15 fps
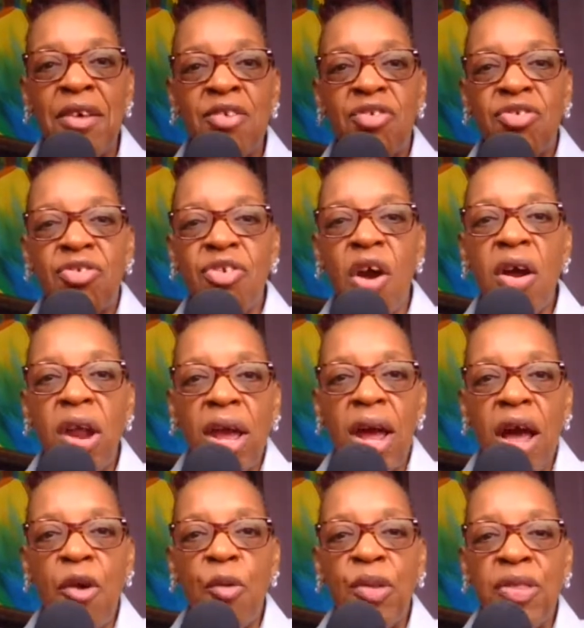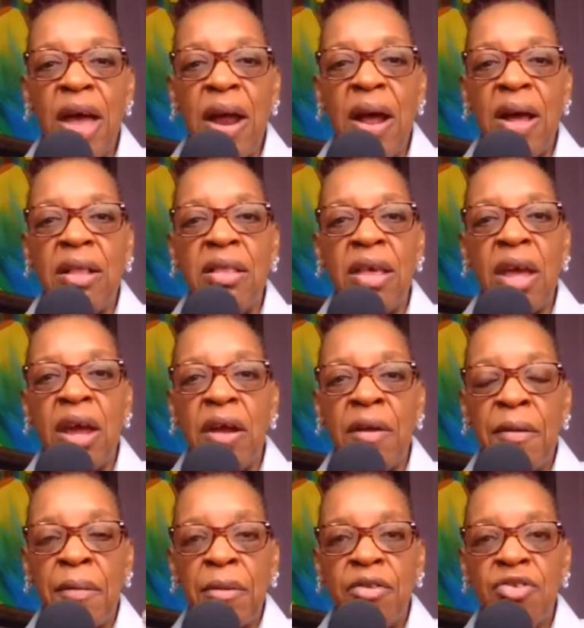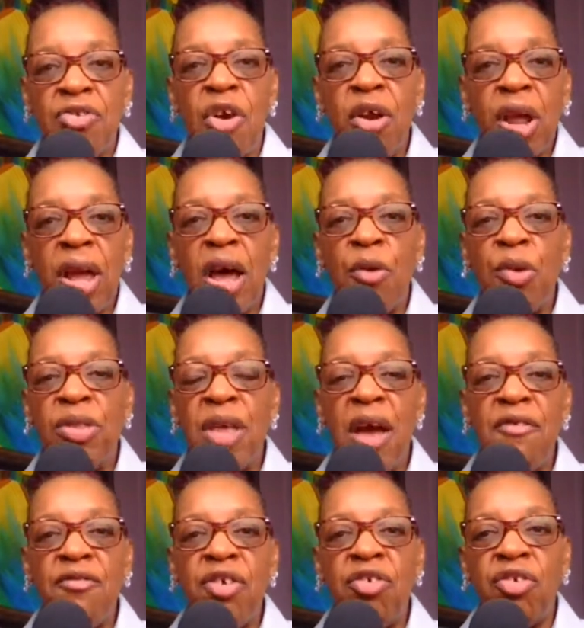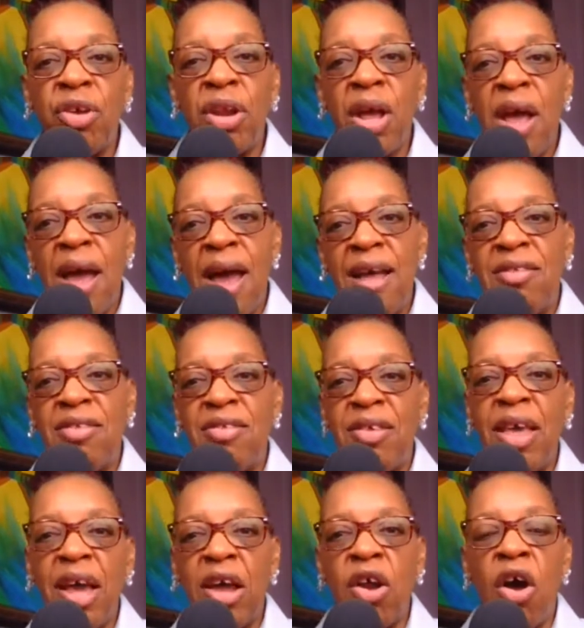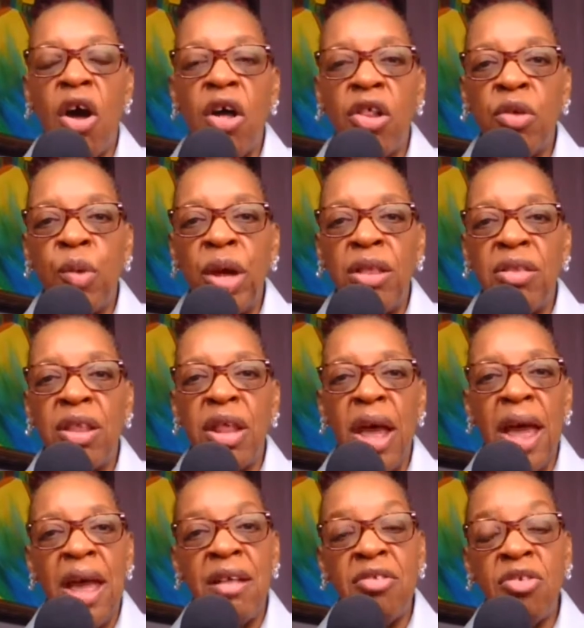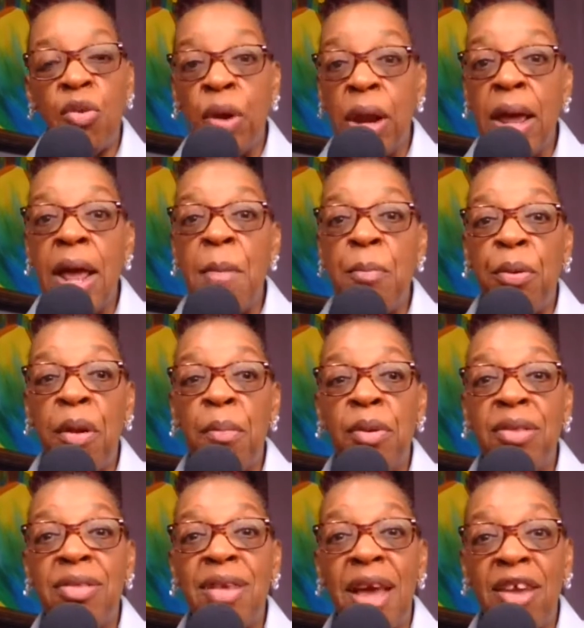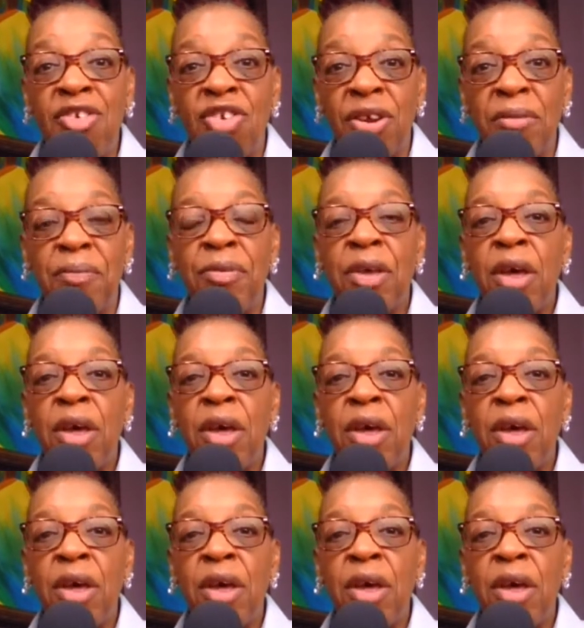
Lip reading: Starting out with that idea, starting out with that vision, and seeing it all the way to the end to an implementation.